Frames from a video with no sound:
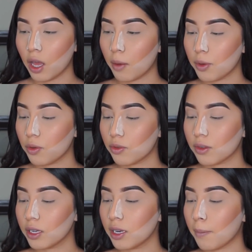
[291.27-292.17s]
I'm
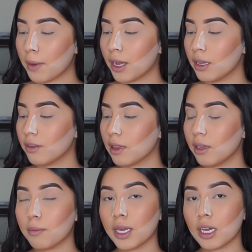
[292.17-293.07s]
using my
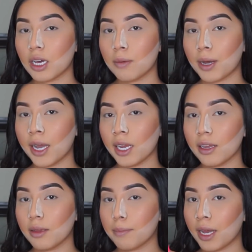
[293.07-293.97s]
SleekMakeup
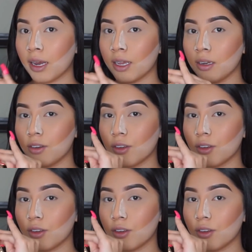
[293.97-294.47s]
highlighting palette.